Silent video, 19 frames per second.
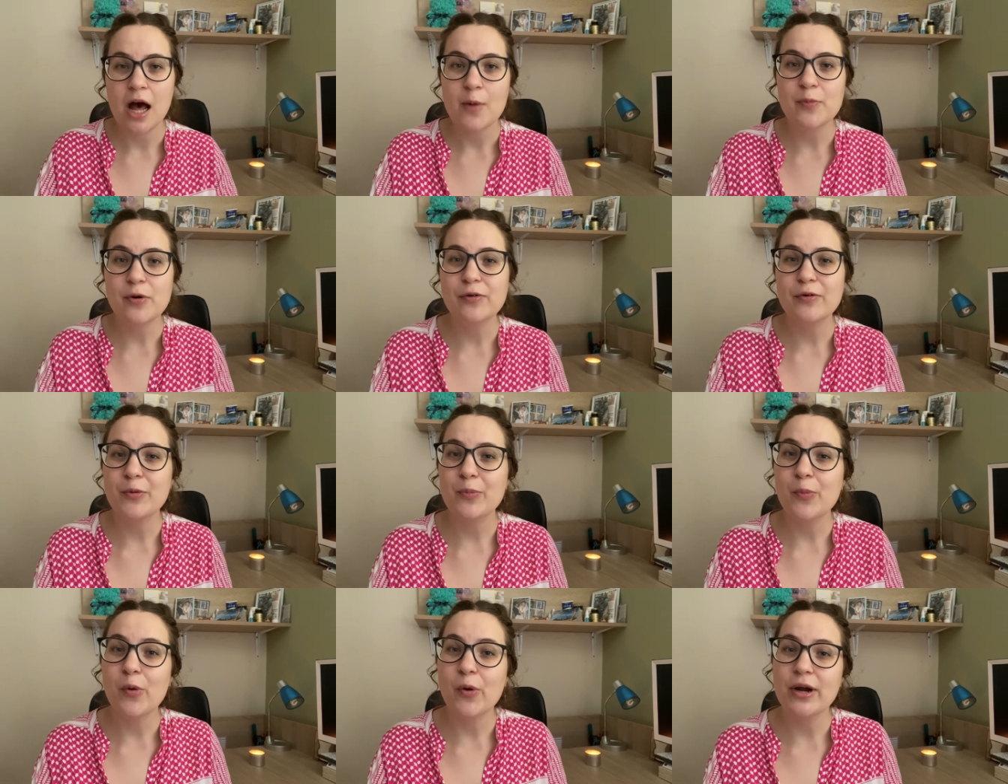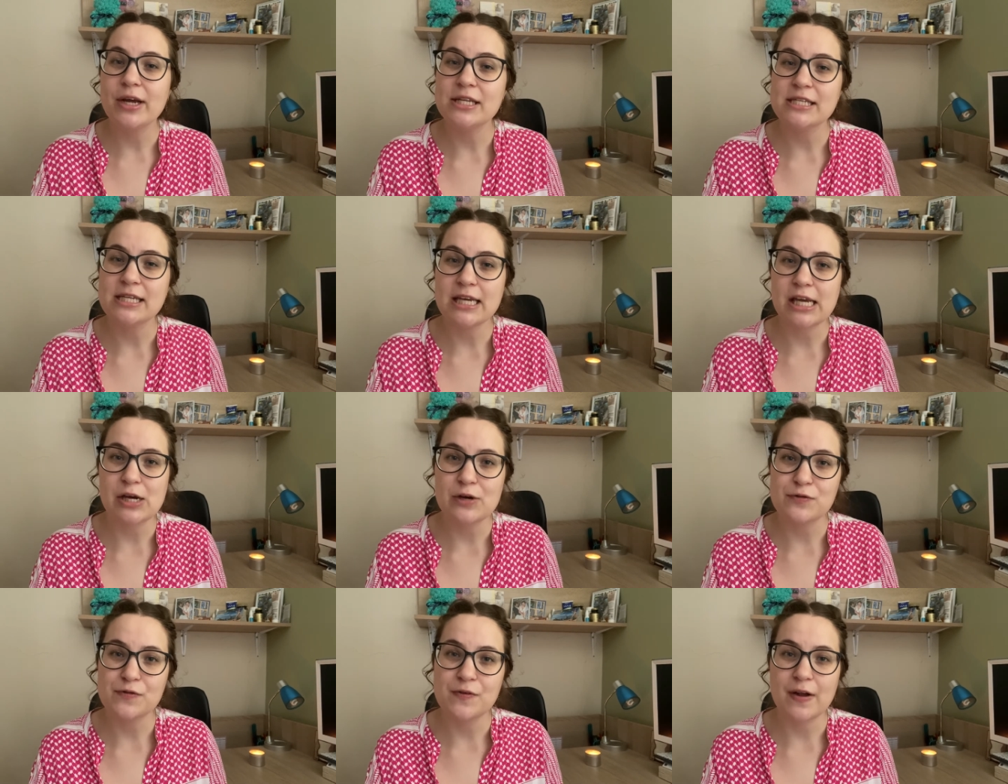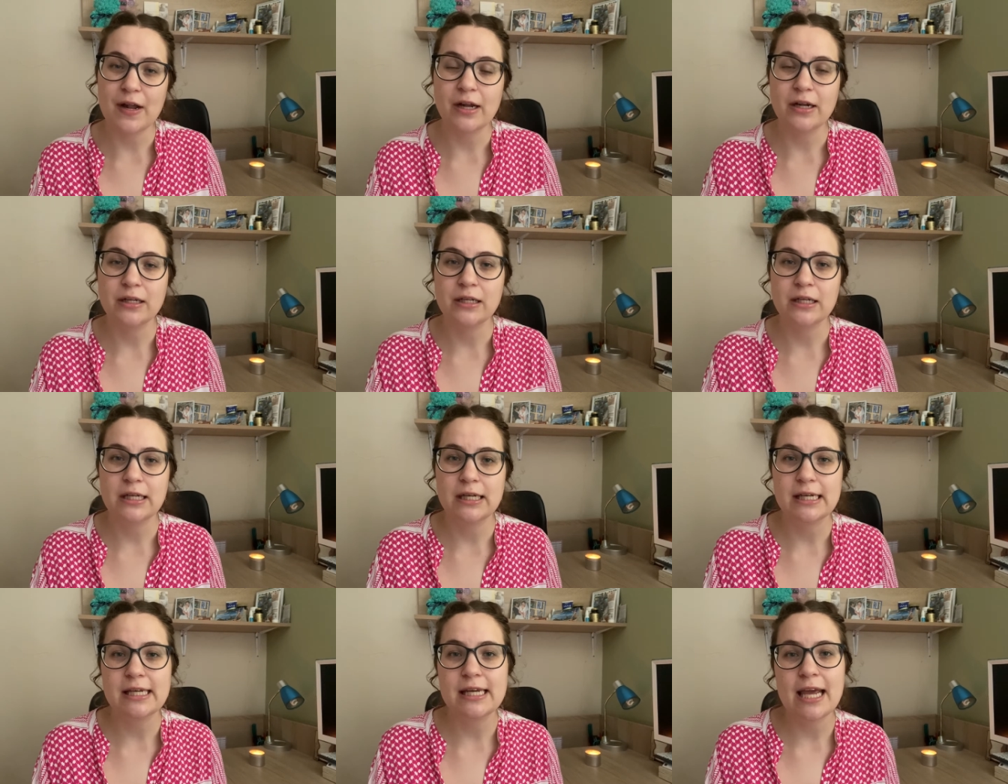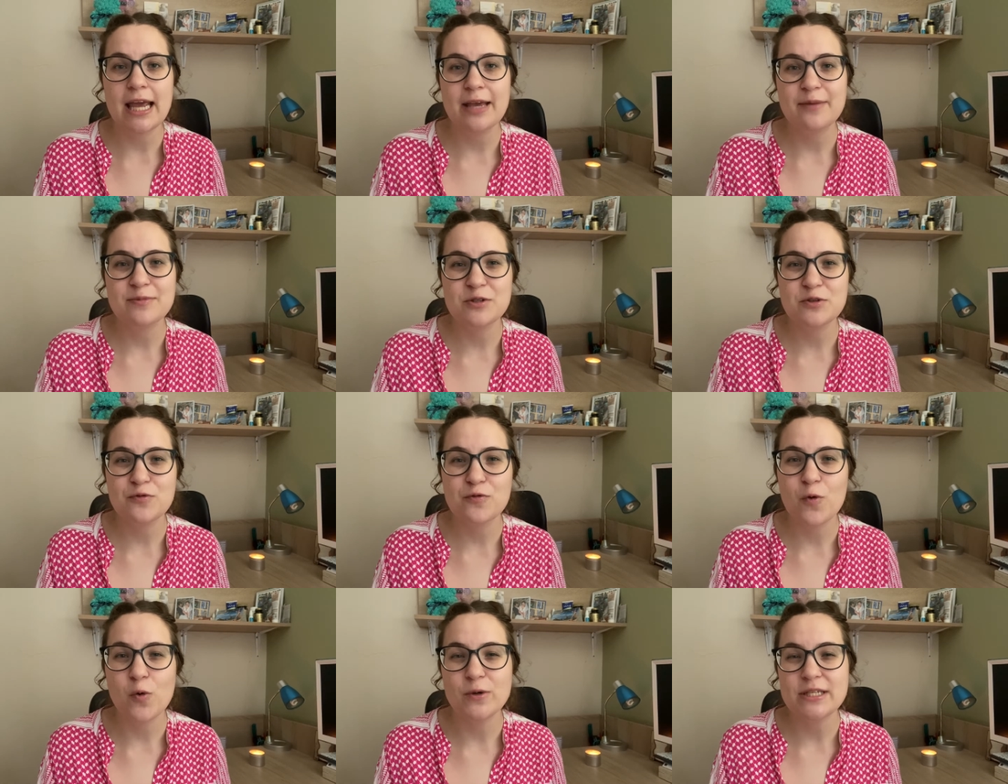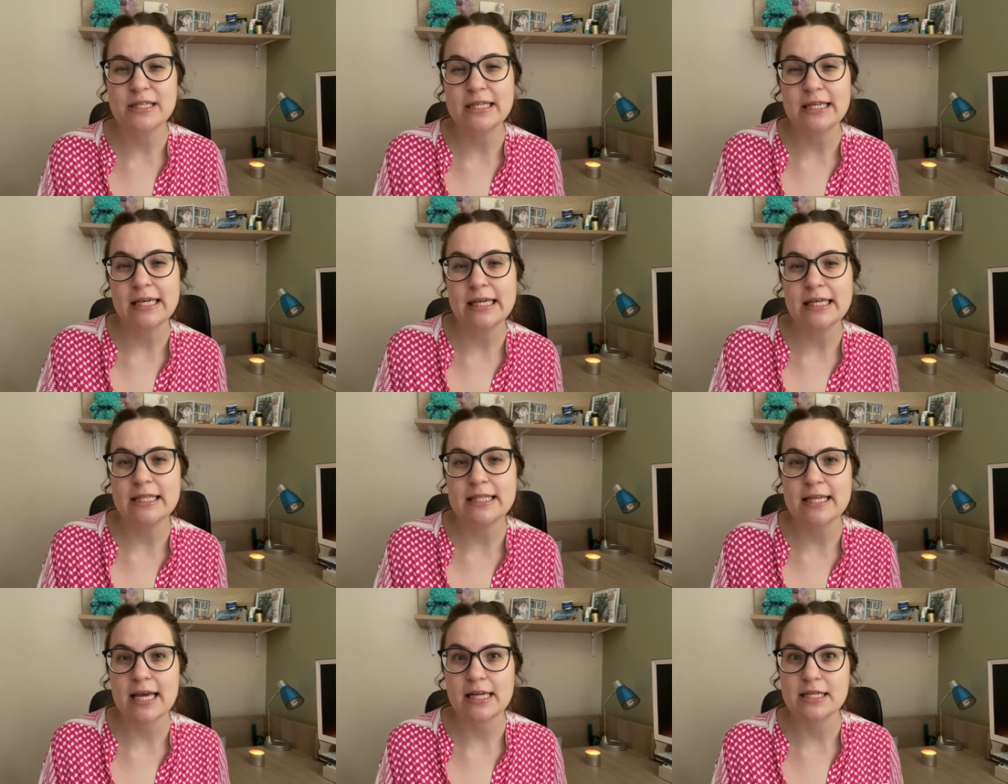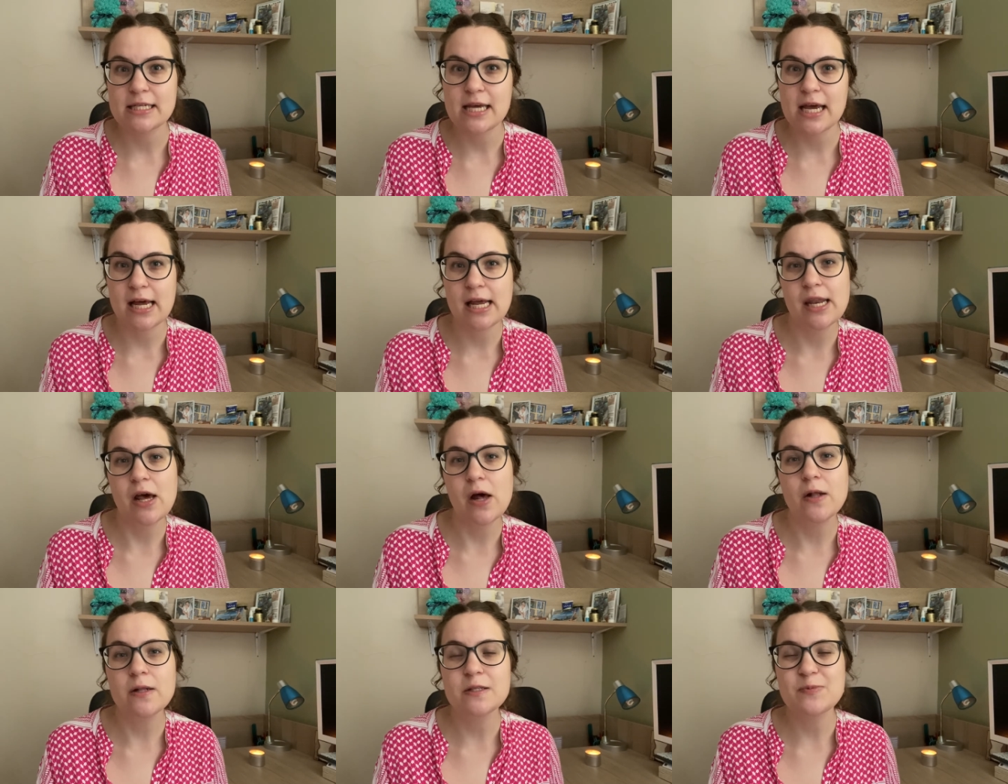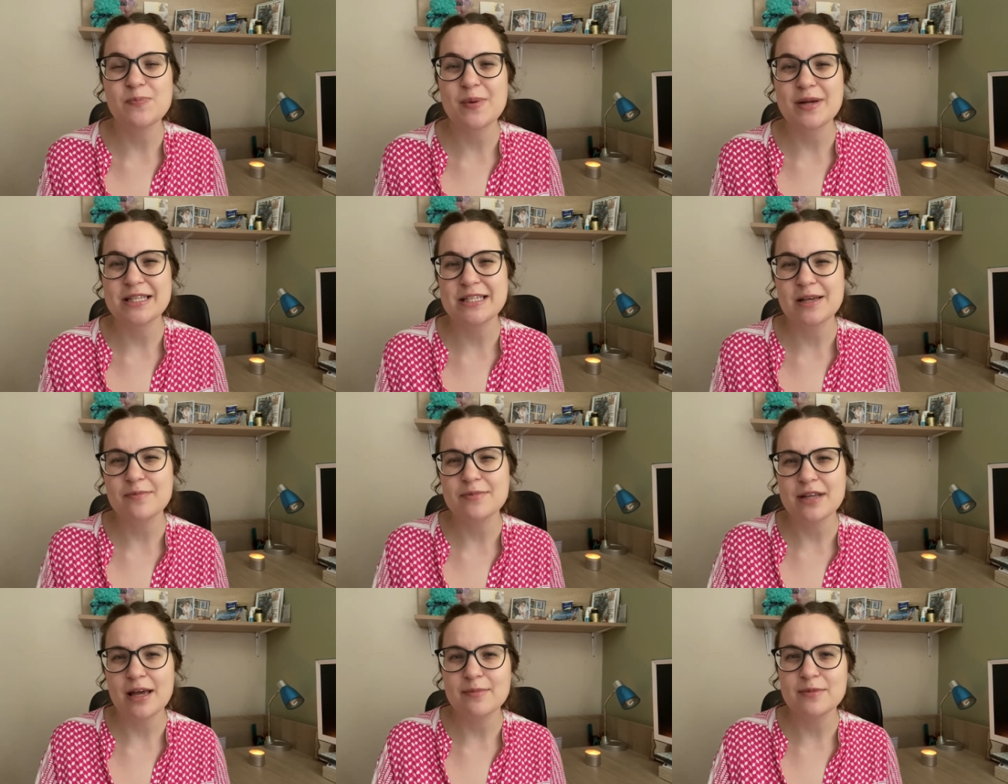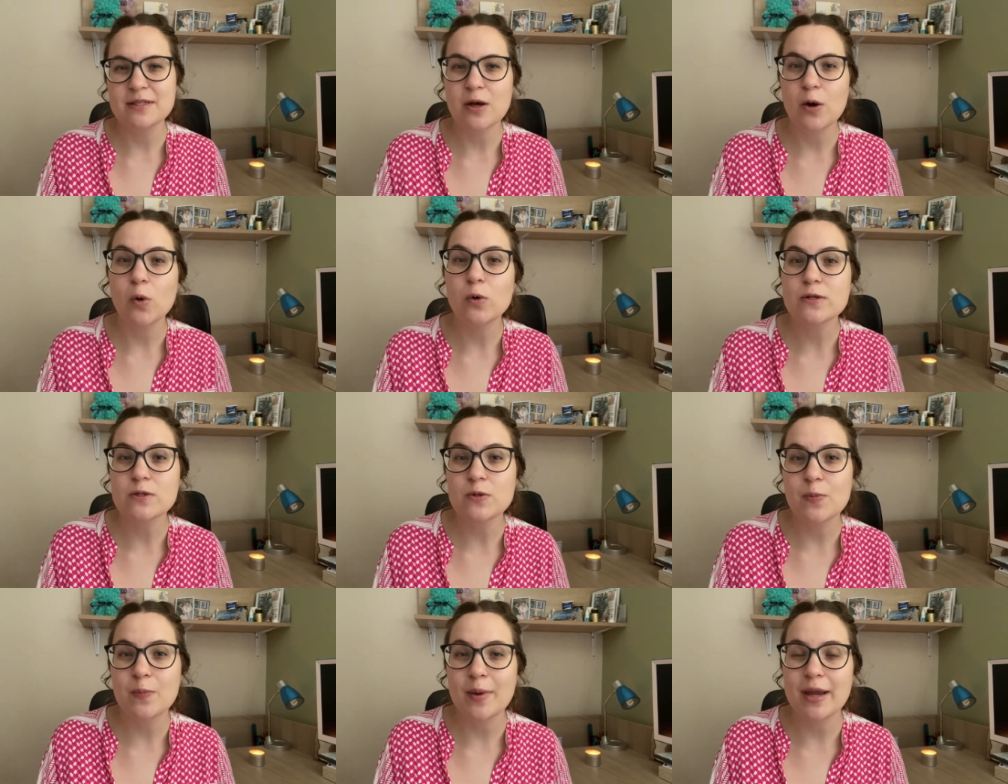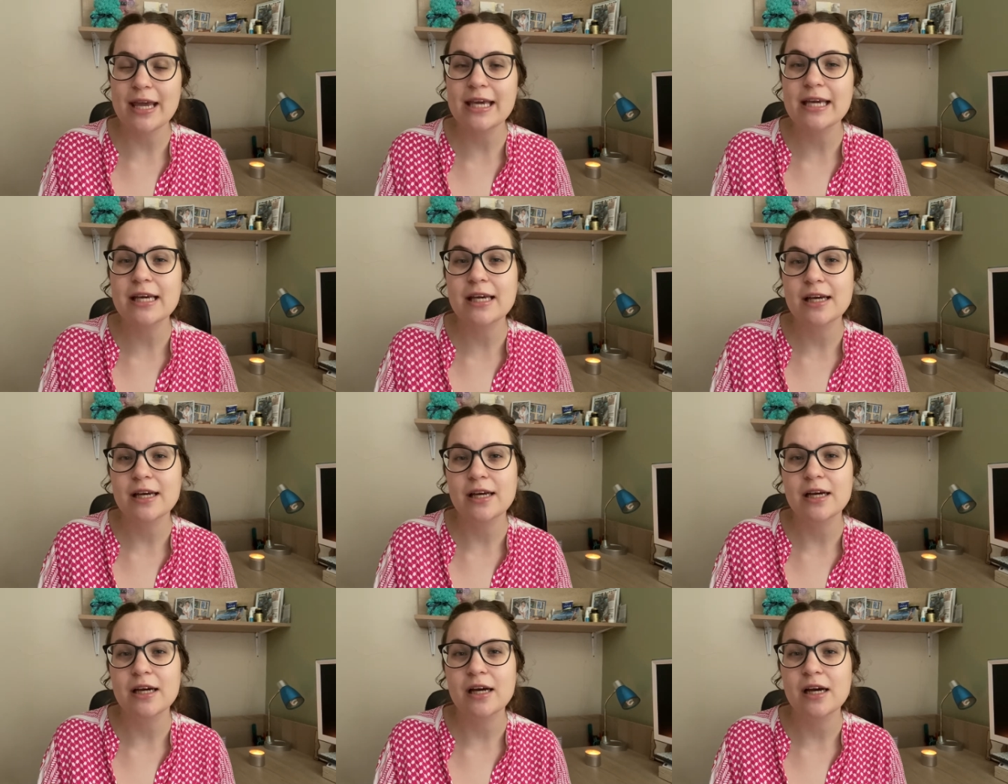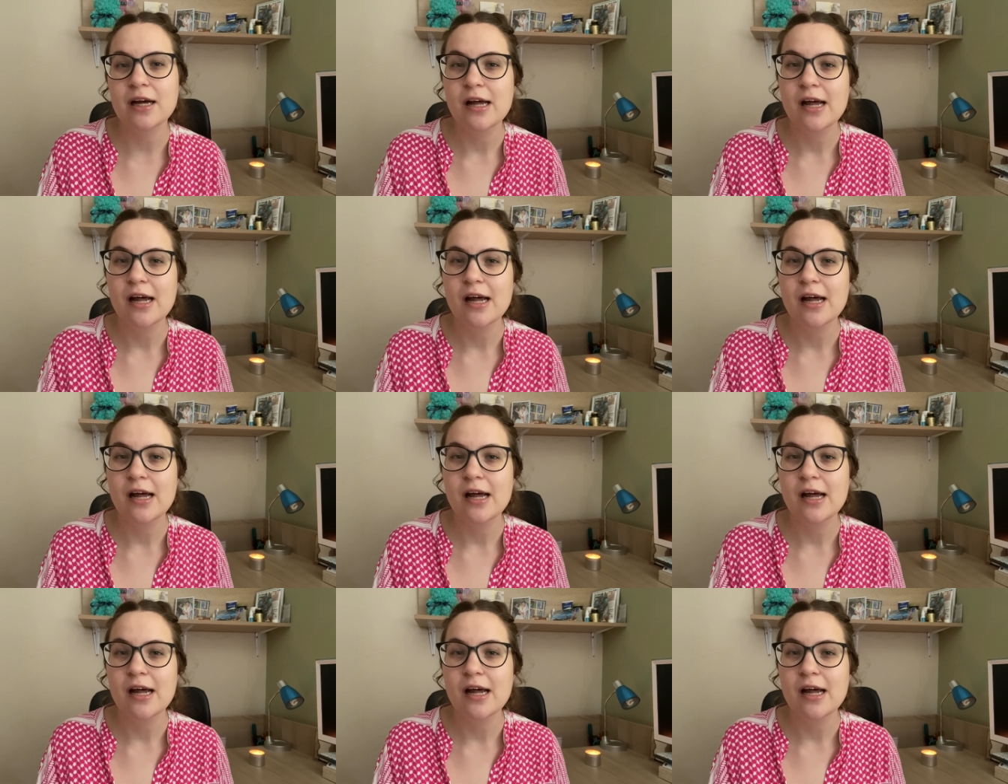PowerPoint EFL games for teens and adults, but sometimes I also make uh,